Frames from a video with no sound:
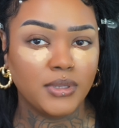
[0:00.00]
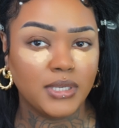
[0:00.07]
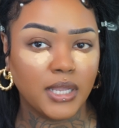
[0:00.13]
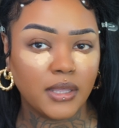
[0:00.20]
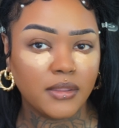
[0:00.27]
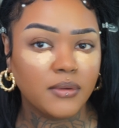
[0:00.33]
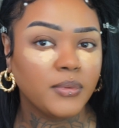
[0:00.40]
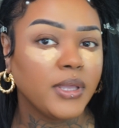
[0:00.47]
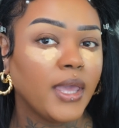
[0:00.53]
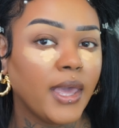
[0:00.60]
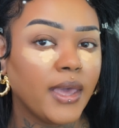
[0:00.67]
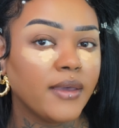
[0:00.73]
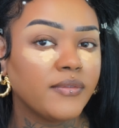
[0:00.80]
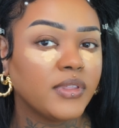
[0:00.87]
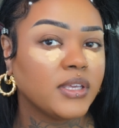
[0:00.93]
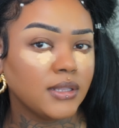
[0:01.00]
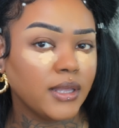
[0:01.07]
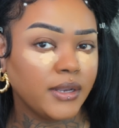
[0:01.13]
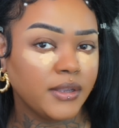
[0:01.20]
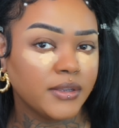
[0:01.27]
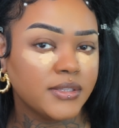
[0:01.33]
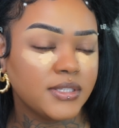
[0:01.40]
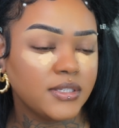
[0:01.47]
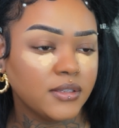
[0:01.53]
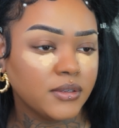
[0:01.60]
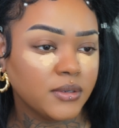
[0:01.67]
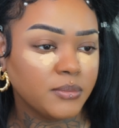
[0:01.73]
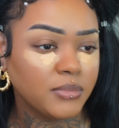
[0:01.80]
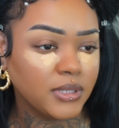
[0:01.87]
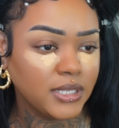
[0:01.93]
now that we have a lot of
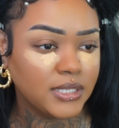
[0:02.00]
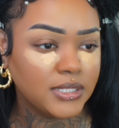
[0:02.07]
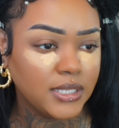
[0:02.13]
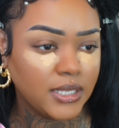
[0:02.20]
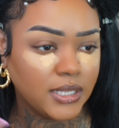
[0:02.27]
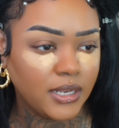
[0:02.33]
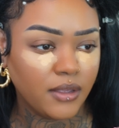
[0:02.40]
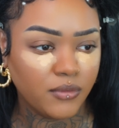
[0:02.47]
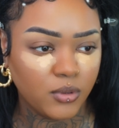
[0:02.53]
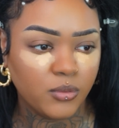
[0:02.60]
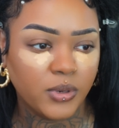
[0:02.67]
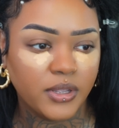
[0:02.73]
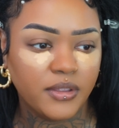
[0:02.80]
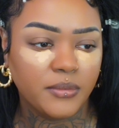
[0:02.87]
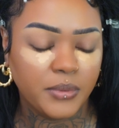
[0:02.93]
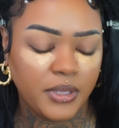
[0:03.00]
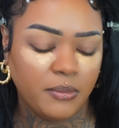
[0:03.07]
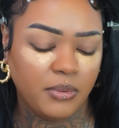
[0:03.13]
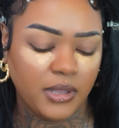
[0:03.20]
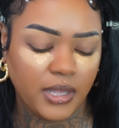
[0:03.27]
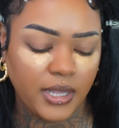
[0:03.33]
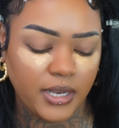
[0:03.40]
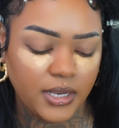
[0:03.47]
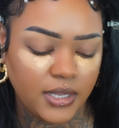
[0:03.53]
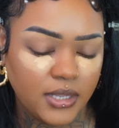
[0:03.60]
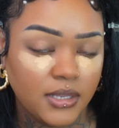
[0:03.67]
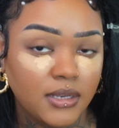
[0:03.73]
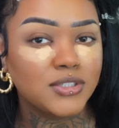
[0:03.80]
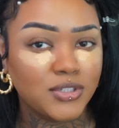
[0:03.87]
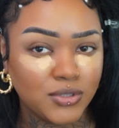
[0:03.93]
concealer blend in everywhere that we applied
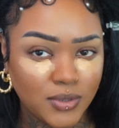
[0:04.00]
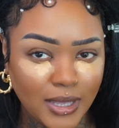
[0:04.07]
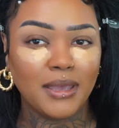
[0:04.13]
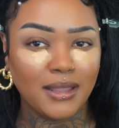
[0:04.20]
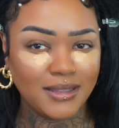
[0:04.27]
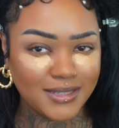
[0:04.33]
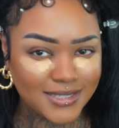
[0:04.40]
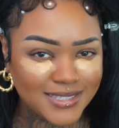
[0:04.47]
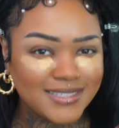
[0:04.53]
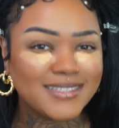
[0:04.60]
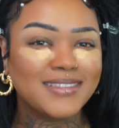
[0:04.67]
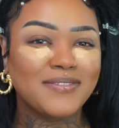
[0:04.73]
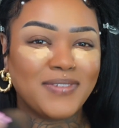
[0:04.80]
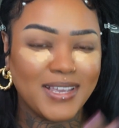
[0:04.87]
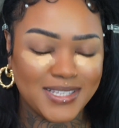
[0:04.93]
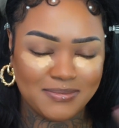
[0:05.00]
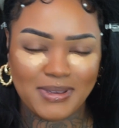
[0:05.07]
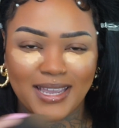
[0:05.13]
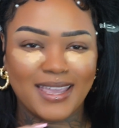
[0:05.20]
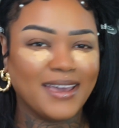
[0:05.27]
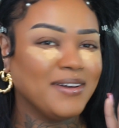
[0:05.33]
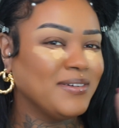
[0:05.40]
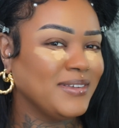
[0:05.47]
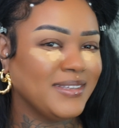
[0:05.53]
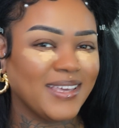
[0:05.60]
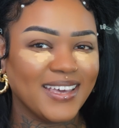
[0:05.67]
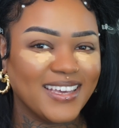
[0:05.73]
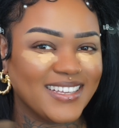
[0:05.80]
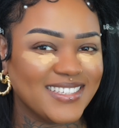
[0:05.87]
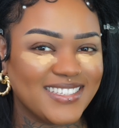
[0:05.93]
it to balance the face back out, you
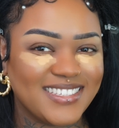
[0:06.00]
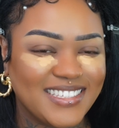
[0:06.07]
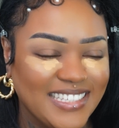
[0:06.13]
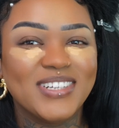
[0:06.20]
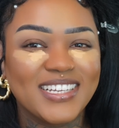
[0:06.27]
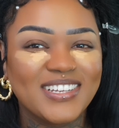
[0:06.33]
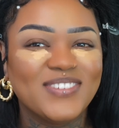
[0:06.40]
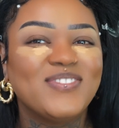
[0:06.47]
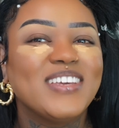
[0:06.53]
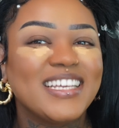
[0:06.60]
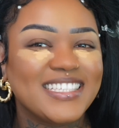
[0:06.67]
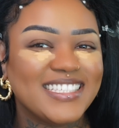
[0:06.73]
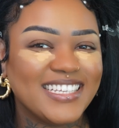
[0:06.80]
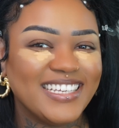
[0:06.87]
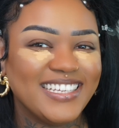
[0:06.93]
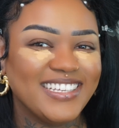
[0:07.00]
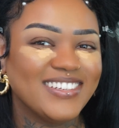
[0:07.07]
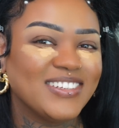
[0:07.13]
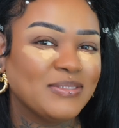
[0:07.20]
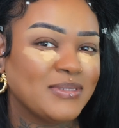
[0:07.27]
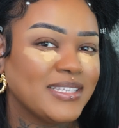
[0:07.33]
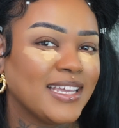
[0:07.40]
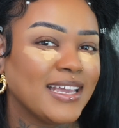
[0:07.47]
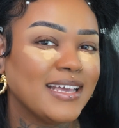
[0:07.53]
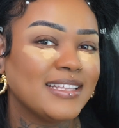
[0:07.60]
guys, we're gonna fix it. You know what I'm saying?